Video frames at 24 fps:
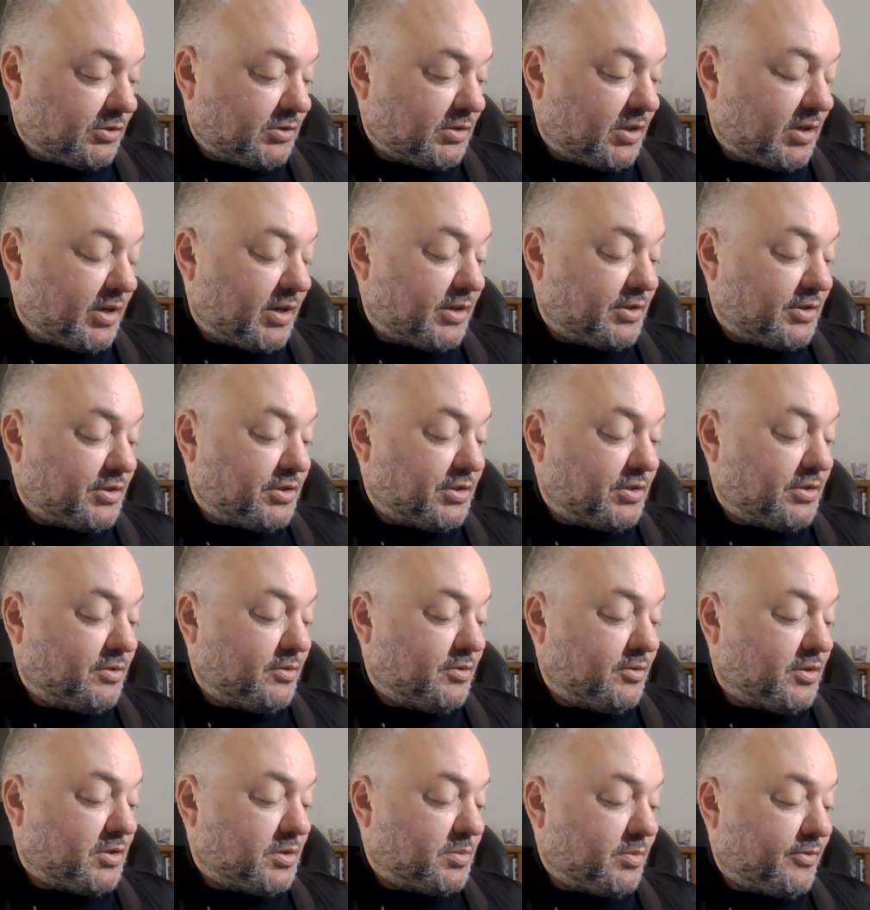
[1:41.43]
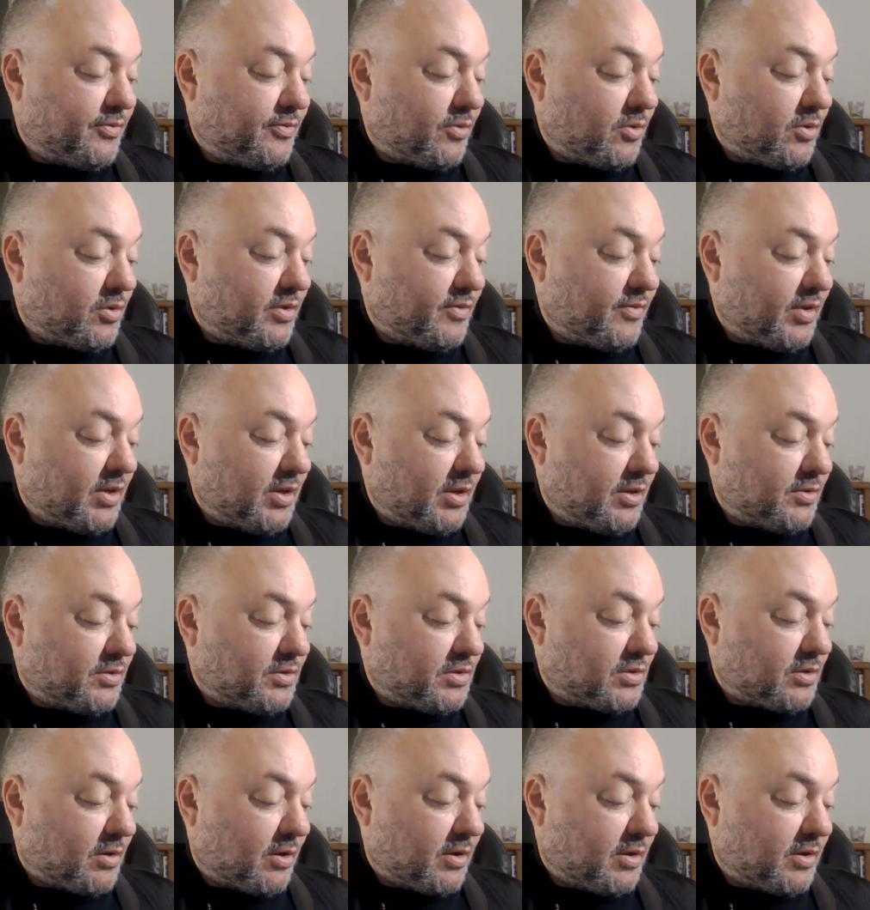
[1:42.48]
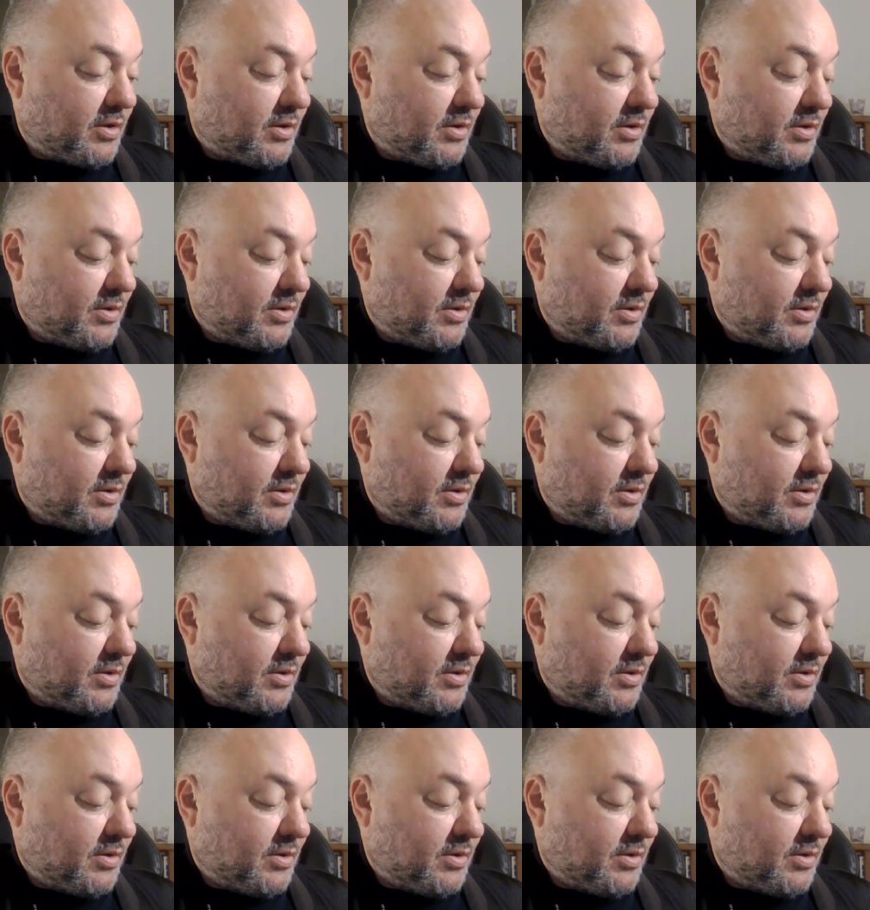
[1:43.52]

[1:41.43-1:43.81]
I should do this before the video started.